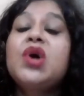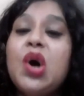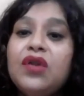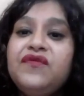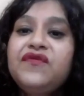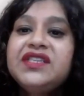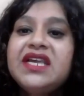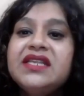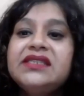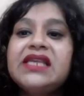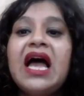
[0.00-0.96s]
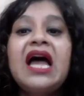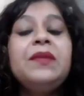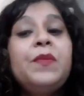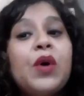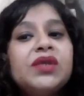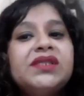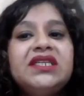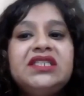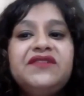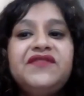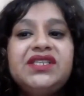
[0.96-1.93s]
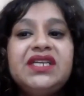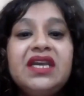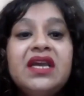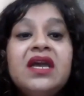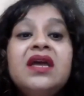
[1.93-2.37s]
confidence, and positivity